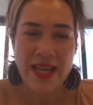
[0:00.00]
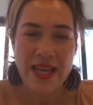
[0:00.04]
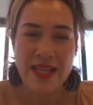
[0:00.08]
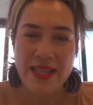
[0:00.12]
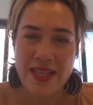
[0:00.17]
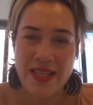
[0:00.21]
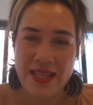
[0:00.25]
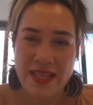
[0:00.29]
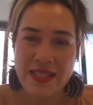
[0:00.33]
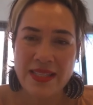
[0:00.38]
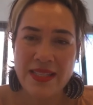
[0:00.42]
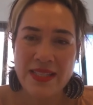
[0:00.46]

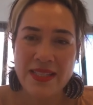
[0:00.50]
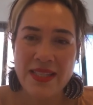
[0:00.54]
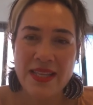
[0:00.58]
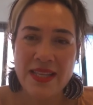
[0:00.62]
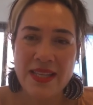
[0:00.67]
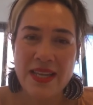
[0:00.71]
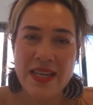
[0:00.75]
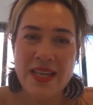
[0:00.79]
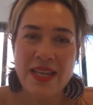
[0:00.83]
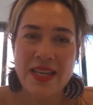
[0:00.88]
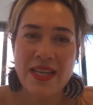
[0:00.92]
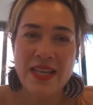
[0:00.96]
This
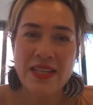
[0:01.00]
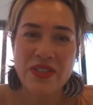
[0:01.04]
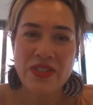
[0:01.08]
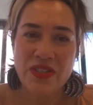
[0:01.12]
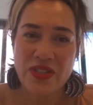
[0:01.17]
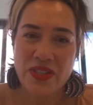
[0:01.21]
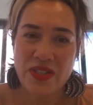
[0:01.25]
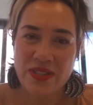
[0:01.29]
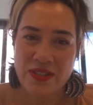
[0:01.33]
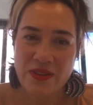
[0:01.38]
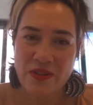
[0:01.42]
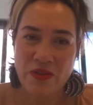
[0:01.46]
is
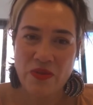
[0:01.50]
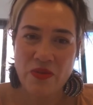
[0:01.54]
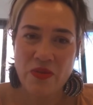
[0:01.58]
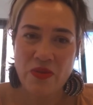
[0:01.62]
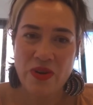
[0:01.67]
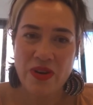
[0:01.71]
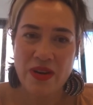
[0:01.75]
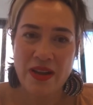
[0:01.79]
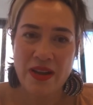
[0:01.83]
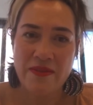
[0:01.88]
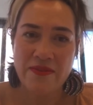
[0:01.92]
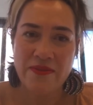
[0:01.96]
just not good
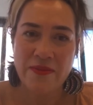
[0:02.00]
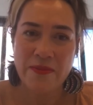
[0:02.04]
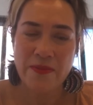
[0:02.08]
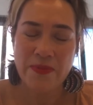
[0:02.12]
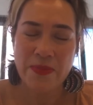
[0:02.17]
enough.